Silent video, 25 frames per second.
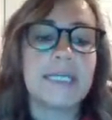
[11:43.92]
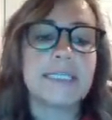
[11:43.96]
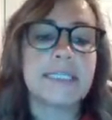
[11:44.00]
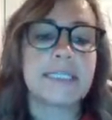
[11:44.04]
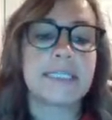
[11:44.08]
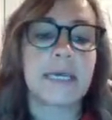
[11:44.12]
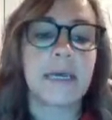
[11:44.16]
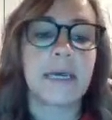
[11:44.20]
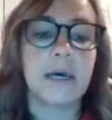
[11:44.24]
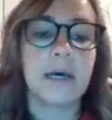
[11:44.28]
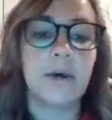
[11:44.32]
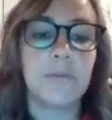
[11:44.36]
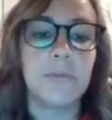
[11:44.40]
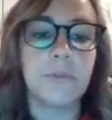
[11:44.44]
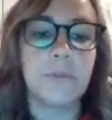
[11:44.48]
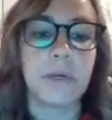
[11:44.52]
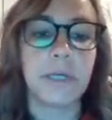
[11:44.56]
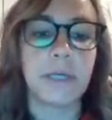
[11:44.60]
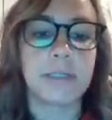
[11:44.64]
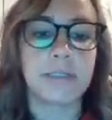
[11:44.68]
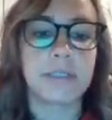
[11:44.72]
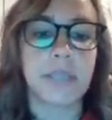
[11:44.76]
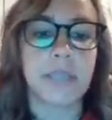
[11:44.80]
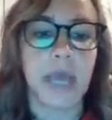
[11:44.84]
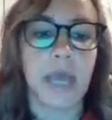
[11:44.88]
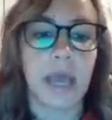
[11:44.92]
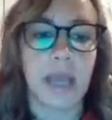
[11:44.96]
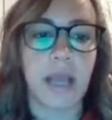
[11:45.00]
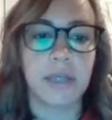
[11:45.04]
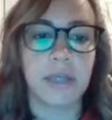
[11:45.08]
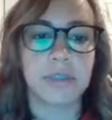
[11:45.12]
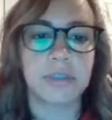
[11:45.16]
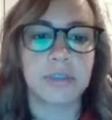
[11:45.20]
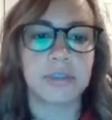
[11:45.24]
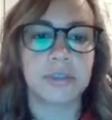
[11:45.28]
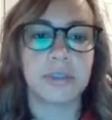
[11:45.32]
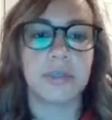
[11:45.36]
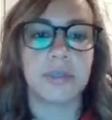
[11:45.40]
to help us
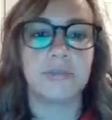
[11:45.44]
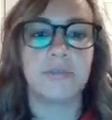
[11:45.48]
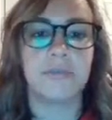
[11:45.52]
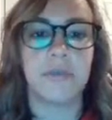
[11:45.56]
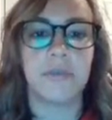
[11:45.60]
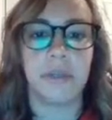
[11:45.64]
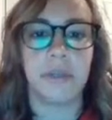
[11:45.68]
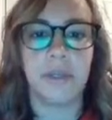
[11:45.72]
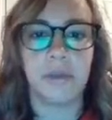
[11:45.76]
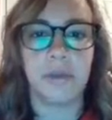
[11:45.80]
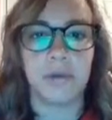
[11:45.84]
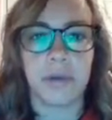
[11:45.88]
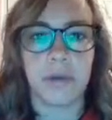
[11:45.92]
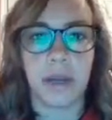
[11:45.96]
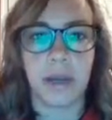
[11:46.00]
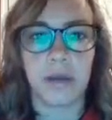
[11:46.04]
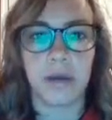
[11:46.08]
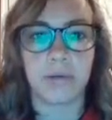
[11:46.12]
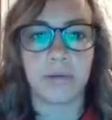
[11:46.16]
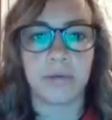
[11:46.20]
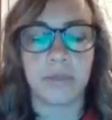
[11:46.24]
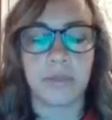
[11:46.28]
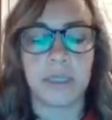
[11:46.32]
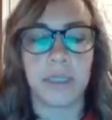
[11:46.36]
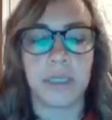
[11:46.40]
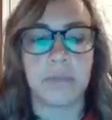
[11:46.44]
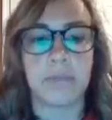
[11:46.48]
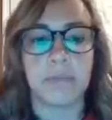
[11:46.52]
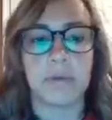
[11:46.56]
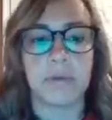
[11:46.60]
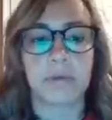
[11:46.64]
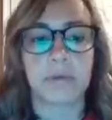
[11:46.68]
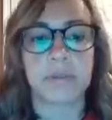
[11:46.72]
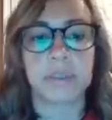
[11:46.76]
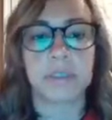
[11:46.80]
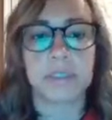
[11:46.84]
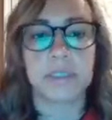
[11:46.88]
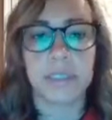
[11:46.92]
actually figure out the
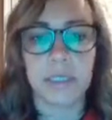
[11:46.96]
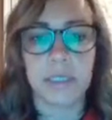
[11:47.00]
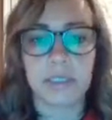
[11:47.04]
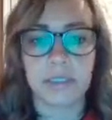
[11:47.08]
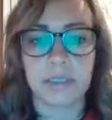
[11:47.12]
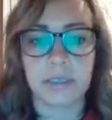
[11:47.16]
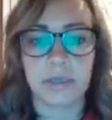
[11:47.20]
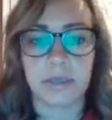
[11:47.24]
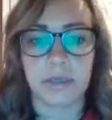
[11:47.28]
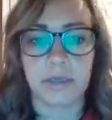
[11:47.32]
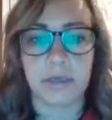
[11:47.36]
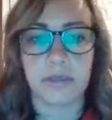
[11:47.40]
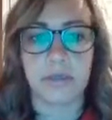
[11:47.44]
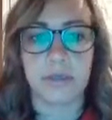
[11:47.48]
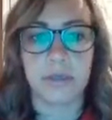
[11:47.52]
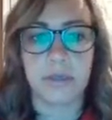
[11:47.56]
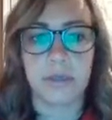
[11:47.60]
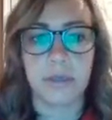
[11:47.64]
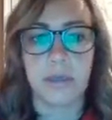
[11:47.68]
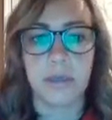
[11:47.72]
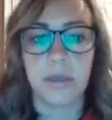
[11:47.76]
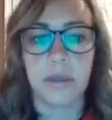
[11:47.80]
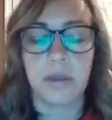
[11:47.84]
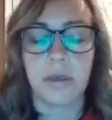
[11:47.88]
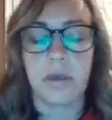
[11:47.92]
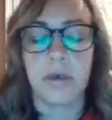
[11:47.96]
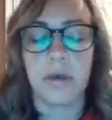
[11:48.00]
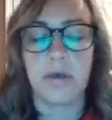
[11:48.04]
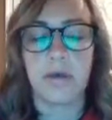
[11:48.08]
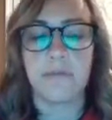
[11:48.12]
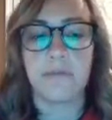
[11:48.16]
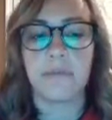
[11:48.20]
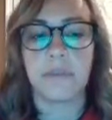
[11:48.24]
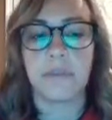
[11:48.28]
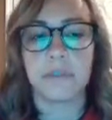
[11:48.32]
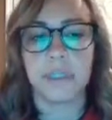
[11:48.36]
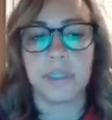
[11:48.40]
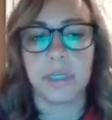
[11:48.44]
percentage
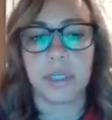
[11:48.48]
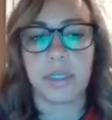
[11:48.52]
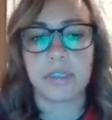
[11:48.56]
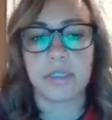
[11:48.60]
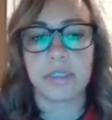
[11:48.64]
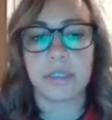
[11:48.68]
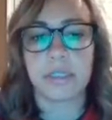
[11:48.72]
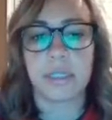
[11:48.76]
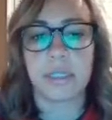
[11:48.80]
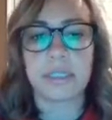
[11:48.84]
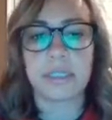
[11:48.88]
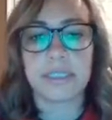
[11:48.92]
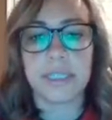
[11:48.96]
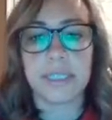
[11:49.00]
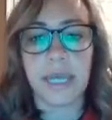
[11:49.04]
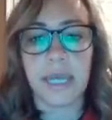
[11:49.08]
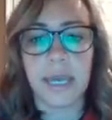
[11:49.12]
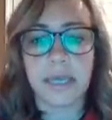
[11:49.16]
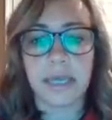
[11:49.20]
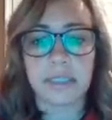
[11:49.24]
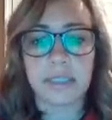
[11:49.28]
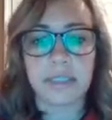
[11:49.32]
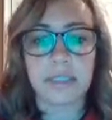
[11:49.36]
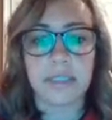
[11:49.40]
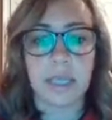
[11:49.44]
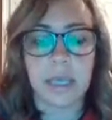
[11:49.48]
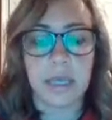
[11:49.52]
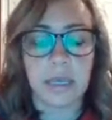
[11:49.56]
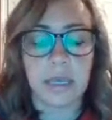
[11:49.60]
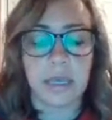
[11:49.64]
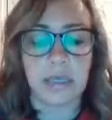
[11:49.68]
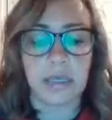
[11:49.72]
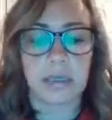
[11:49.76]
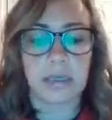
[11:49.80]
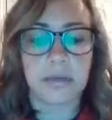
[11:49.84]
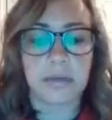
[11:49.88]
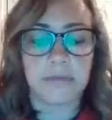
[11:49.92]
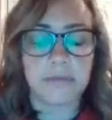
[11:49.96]
of the chance that dad's
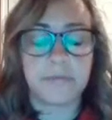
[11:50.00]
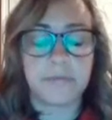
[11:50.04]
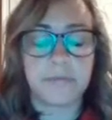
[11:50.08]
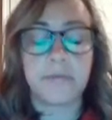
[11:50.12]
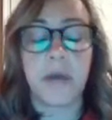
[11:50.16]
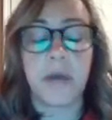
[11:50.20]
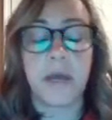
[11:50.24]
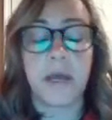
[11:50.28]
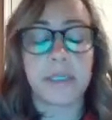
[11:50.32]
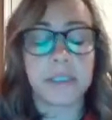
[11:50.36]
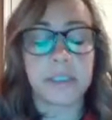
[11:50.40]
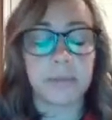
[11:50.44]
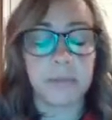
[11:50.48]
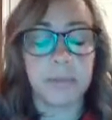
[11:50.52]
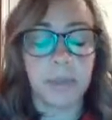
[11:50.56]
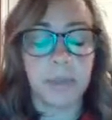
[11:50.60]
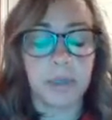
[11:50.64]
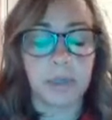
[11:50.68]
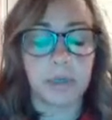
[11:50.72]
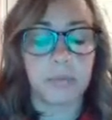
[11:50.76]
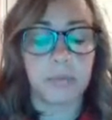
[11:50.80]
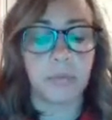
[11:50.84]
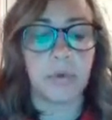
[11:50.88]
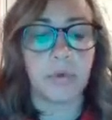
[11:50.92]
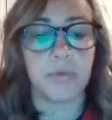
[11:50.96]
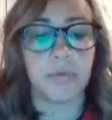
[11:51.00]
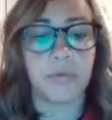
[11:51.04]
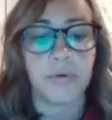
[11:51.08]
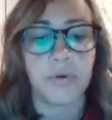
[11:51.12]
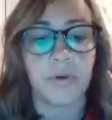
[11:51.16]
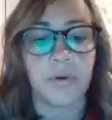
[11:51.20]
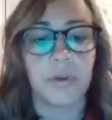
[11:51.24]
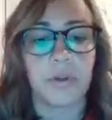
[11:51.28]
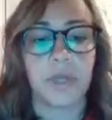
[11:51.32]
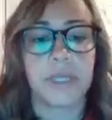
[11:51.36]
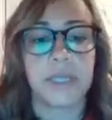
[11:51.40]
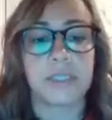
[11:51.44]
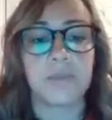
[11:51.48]
sperm will
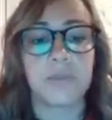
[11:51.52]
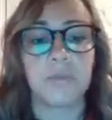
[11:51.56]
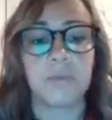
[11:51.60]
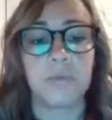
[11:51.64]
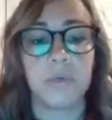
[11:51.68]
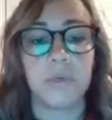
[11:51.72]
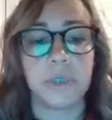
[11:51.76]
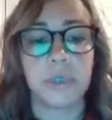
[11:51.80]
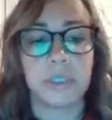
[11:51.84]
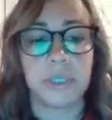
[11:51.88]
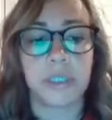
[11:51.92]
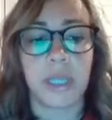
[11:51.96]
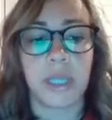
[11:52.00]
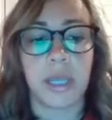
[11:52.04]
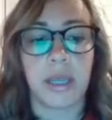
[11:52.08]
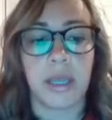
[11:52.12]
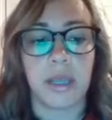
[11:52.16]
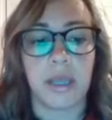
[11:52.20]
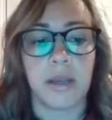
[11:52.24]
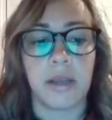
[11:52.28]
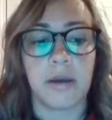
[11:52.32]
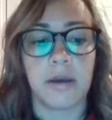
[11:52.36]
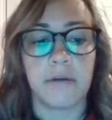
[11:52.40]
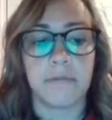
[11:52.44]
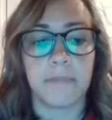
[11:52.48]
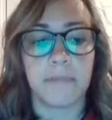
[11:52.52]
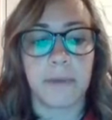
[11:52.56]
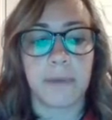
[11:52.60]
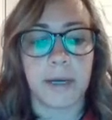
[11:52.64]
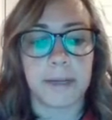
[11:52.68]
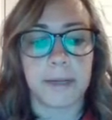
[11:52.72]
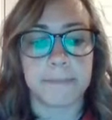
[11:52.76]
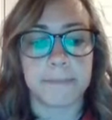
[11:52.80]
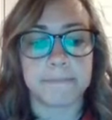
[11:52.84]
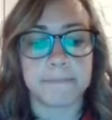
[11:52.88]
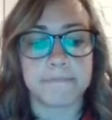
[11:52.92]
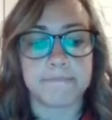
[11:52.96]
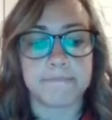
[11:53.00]
fertilize which egg of mom.